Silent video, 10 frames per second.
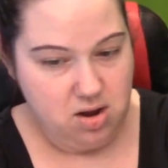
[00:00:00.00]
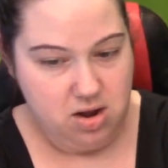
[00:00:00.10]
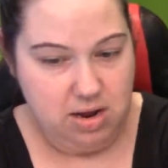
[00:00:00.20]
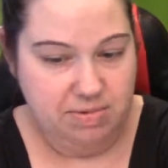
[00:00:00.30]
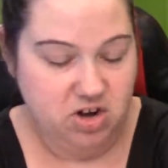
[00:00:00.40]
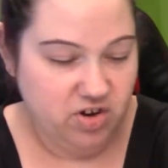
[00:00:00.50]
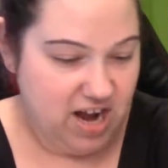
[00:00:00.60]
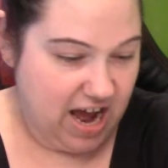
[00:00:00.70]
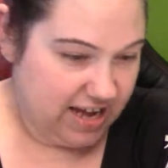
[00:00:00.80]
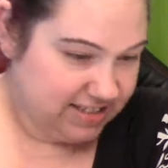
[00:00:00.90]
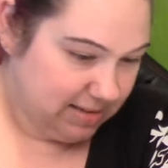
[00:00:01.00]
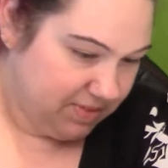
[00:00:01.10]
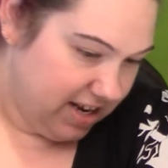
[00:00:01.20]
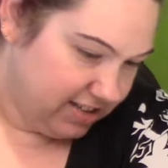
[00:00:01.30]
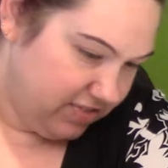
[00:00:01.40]
I mean, you can add
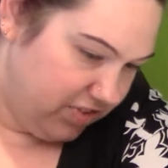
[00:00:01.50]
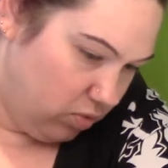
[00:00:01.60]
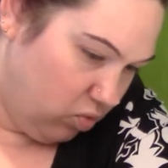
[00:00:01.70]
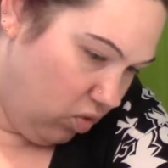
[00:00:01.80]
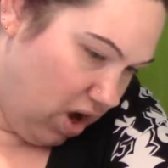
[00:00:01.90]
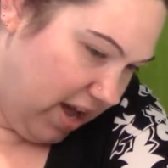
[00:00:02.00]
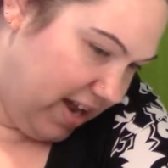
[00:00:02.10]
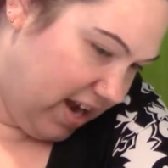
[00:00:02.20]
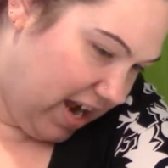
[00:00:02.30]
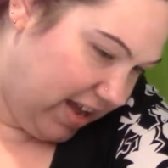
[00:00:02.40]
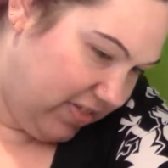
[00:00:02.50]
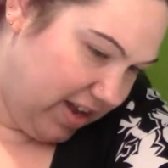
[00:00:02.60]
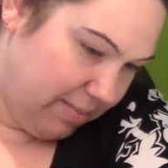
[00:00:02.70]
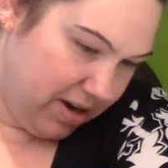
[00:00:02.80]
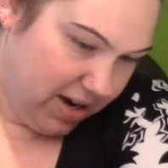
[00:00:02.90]
something else if you want. I
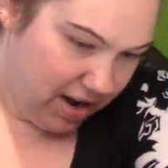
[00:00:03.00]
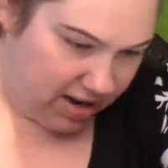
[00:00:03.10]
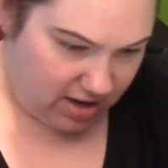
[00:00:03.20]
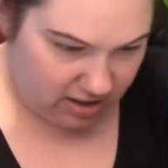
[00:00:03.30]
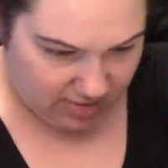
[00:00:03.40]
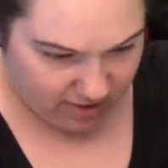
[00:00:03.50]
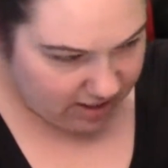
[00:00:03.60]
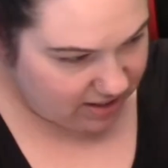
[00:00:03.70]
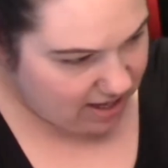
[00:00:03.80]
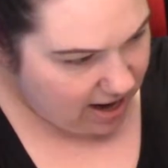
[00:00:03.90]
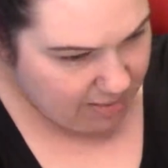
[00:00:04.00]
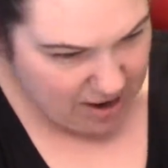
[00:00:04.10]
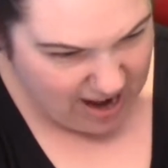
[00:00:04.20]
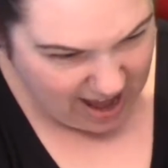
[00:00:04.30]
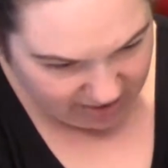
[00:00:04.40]
think I'm going to kind of leave it like that. I
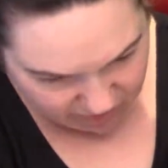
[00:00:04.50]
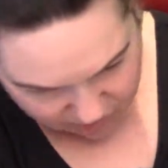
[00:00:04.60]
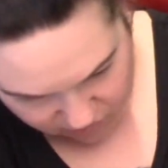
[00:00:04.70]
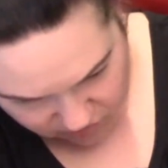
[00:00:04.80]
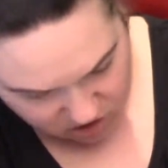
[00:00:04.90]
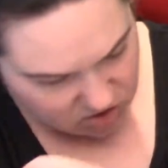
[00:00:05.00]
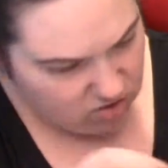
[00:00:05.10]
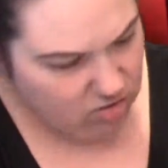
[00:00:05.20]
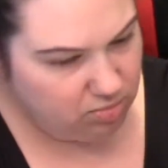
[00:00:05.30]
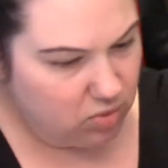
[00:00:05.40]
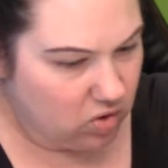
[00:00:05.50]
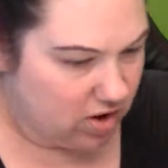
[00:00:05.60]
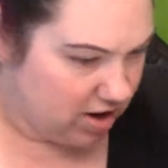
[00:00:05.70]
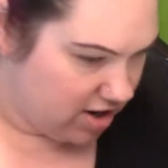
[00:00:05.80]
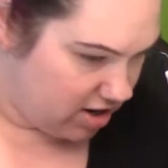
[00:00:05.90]
might add a few
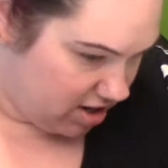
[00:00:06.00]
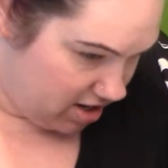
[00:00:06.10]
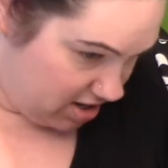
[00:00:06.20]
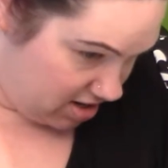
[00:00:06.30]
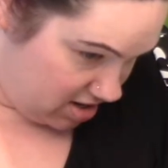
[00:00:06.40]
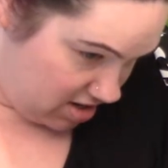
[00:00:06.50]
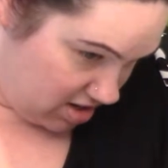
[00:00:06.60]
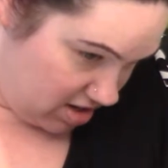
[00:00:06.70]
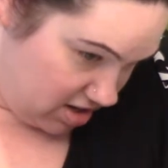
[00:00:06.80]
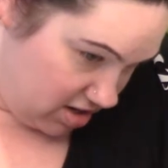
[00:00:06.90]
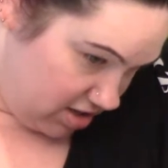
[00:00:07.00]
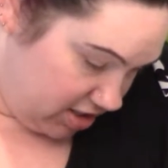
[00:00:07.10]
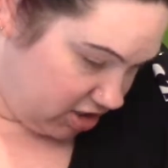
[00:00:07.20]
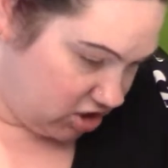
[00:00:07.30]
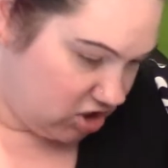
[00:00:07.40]
more
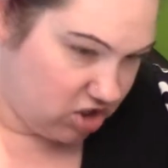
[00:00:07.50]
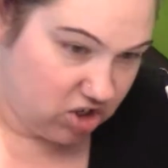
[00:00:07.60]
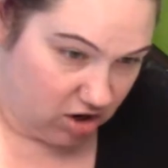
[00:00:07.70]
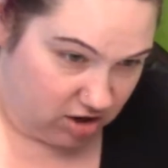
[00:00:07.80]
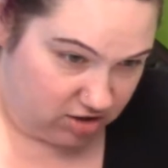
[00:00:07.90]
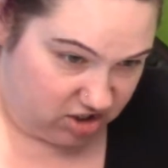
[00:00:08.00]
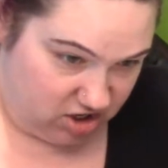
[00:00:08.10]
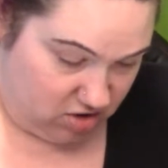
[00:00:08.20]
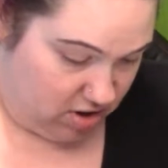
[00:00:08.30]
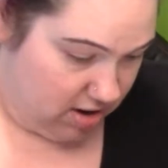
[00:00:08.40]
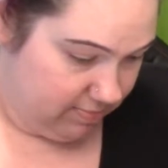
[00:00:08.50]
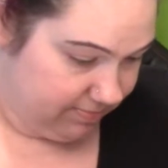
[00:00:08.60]
stars to it.